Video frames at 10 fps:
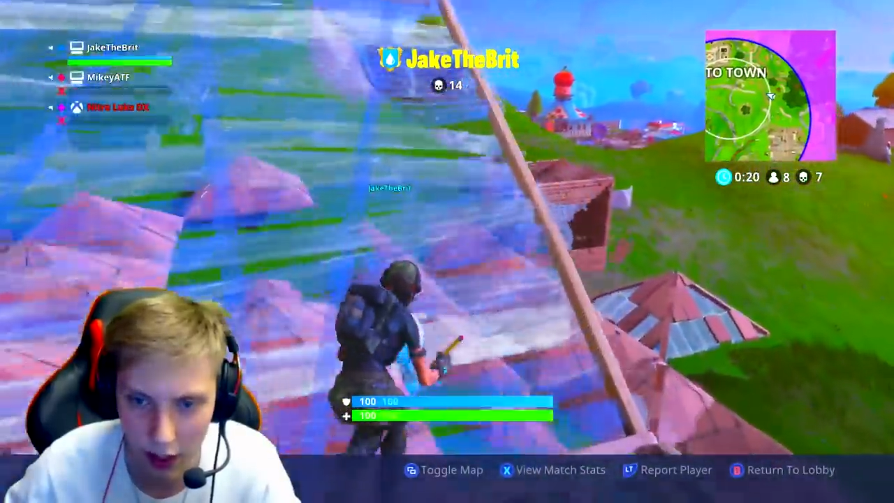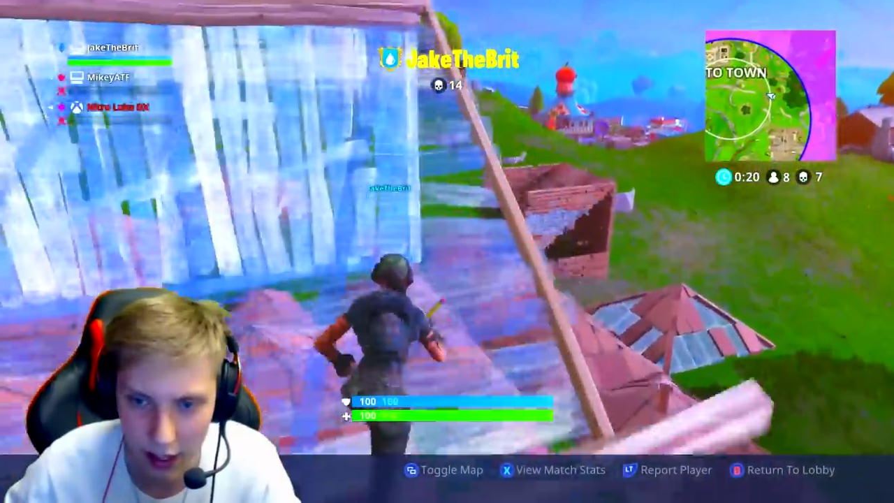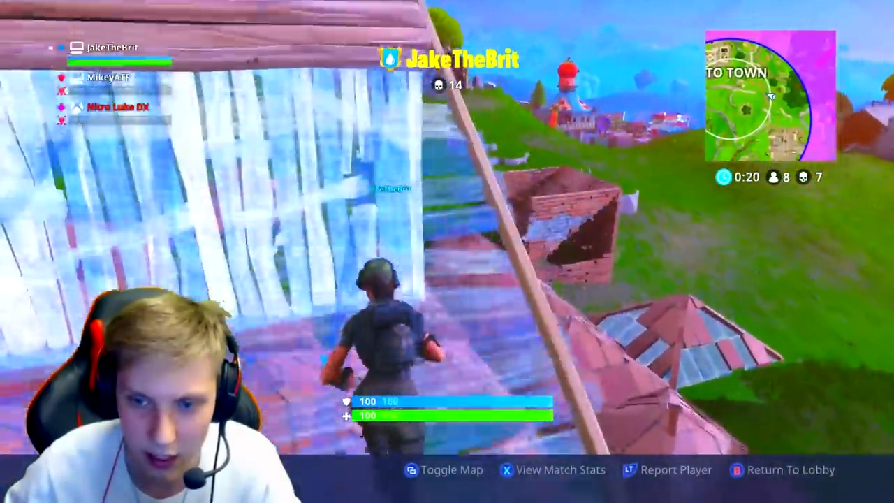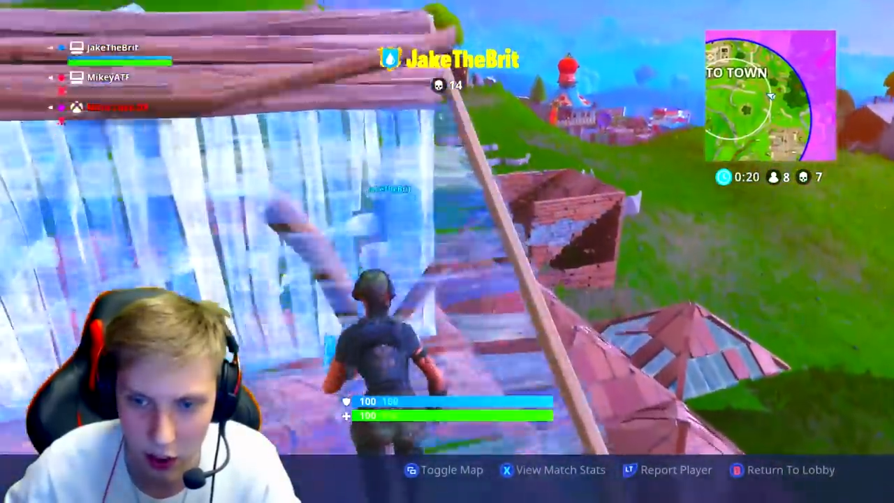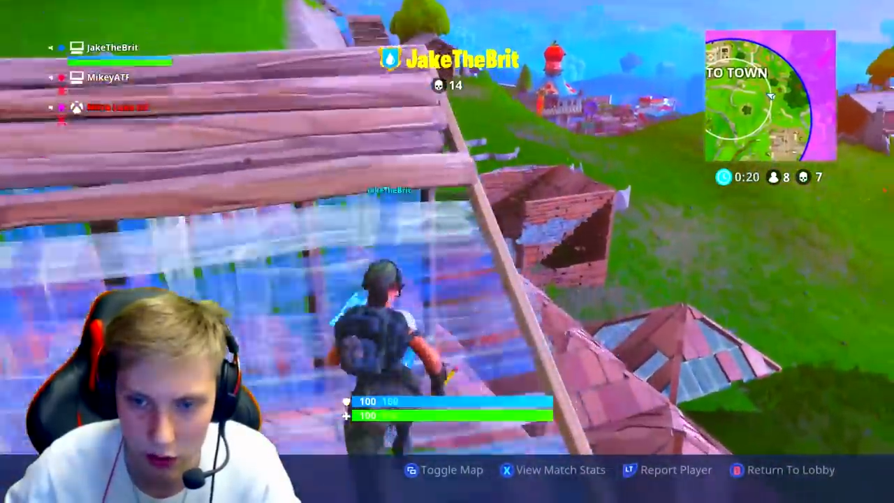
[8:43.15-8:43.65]
He
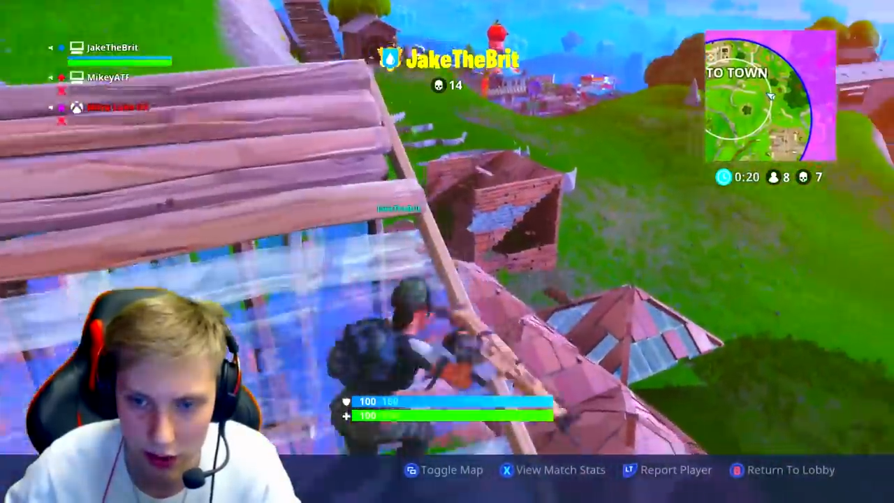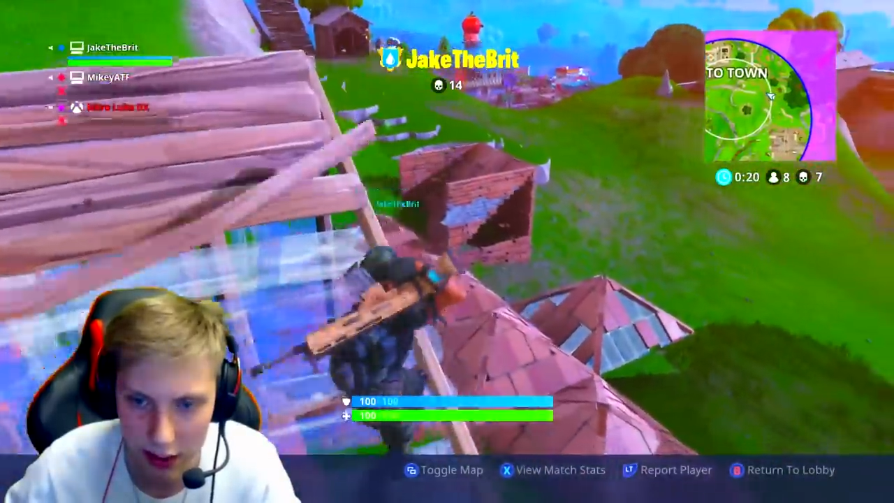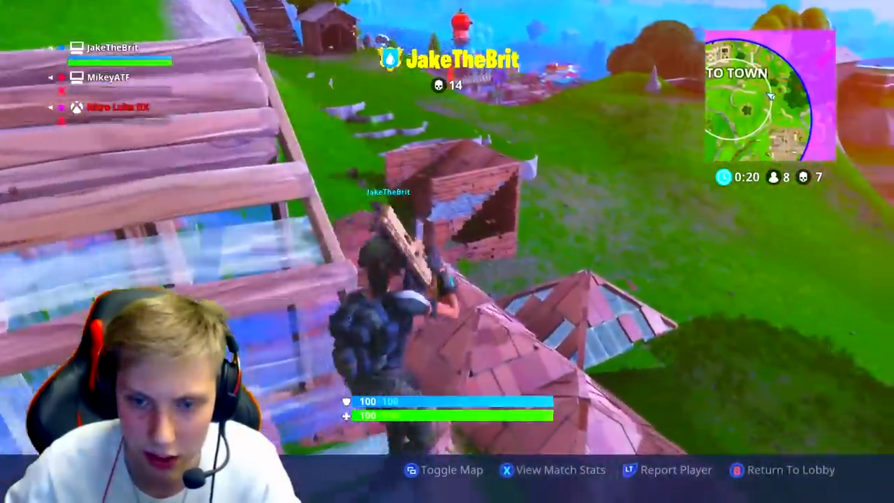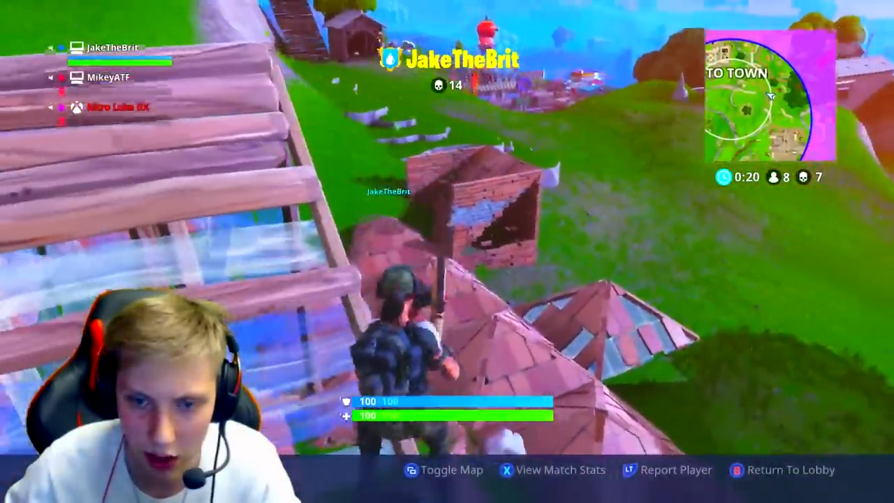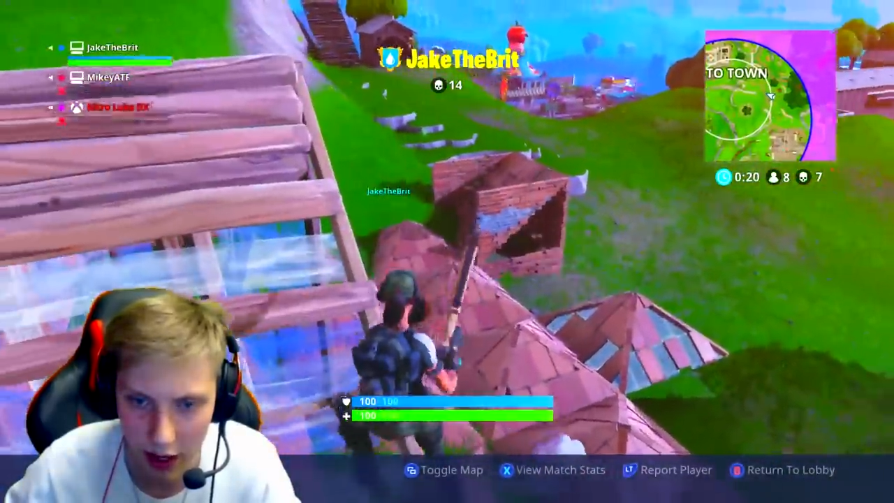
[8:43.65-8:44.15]
knows that there's
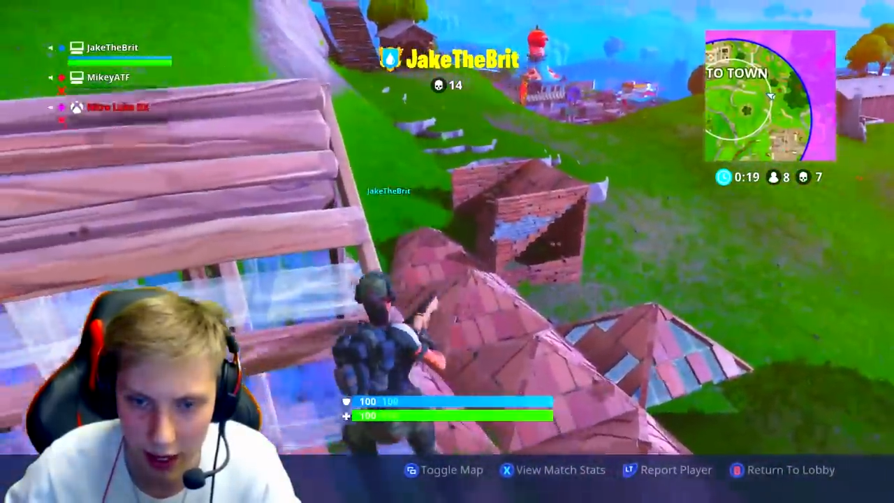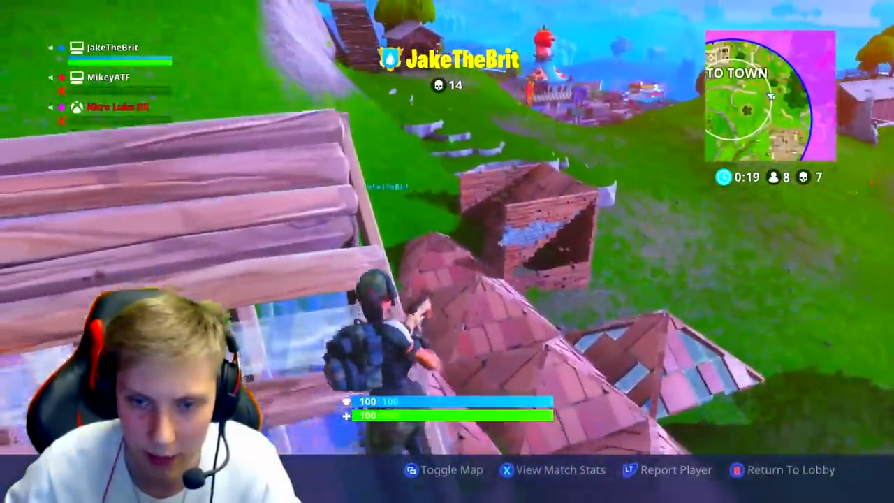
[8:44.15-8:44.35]
a guy in